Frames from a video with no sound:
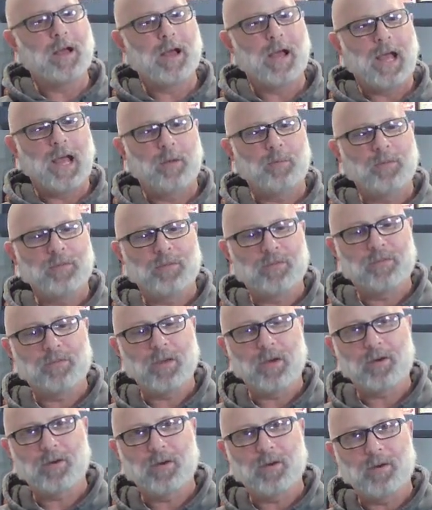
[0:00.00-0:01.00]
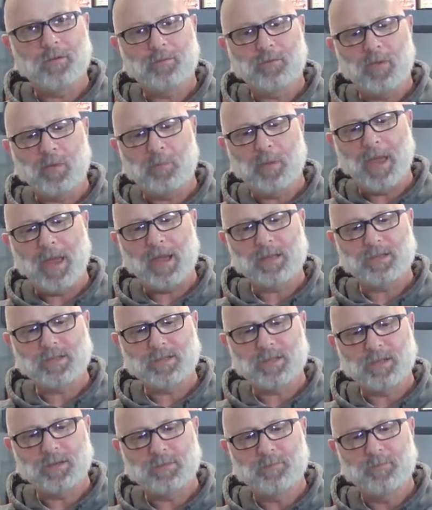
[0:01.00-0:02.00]
here. I was a sucker for the
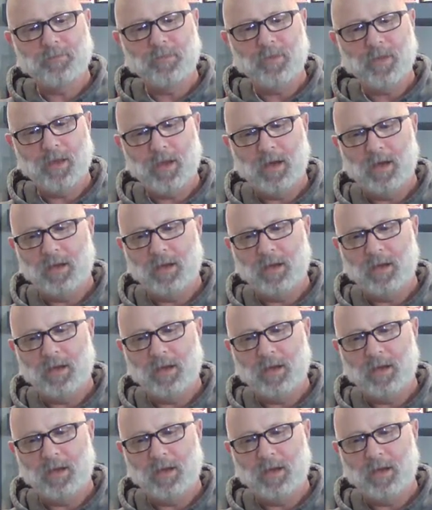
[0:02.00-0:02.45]
packaging.